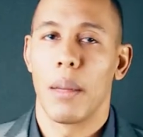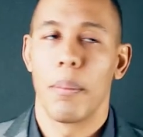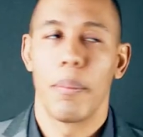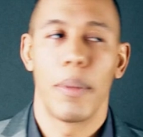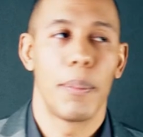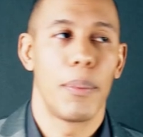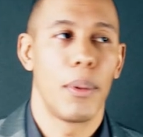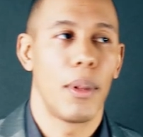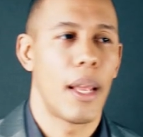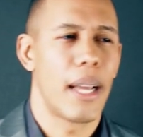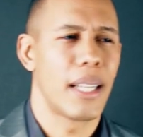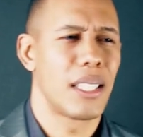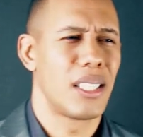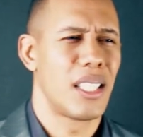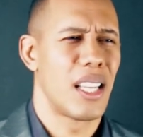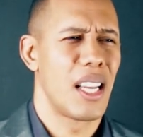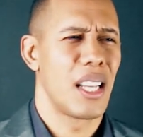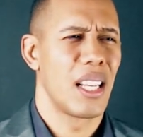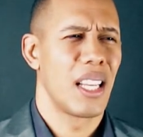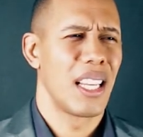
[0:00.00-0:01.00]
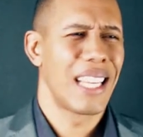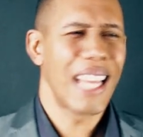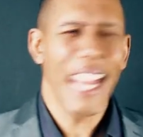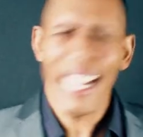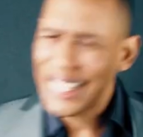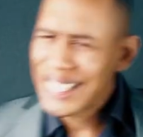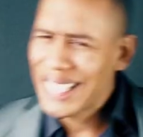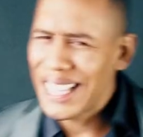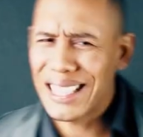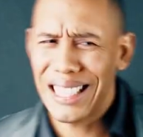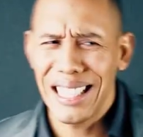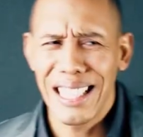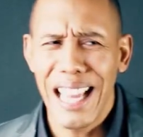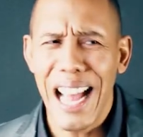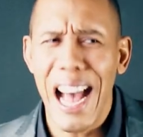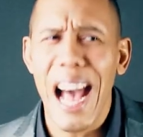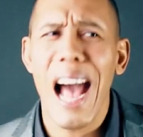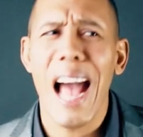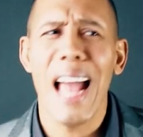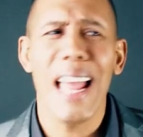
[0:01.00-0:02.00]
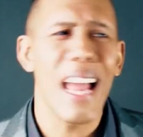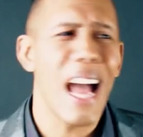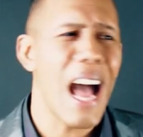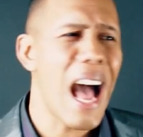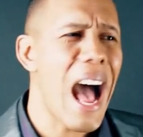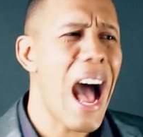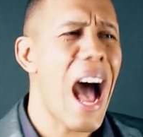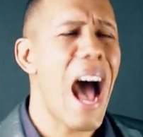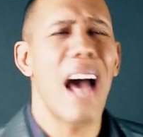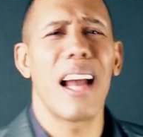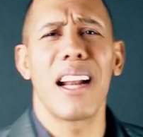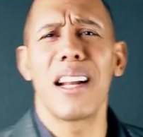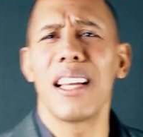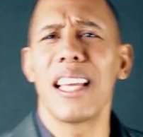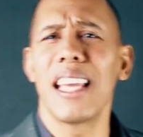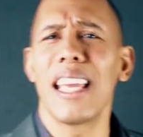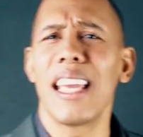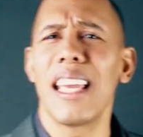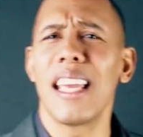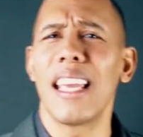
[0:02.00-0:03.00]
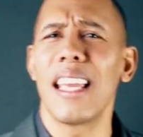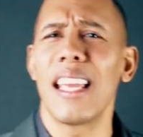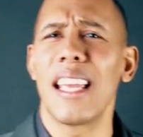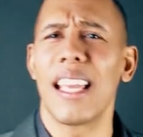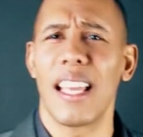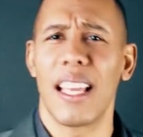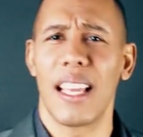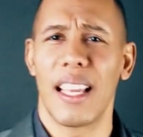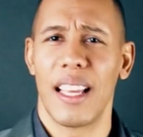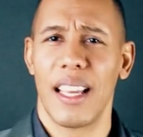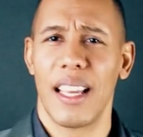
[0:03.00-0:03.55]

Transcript: People like say, get this guy out of here.